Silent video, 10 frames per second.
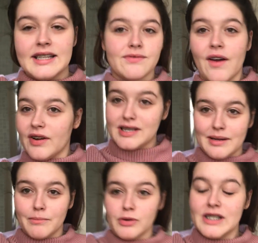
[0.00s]
It's very
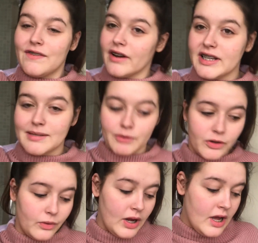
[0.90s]
simple, it's very
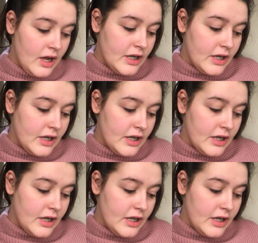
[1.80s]
small,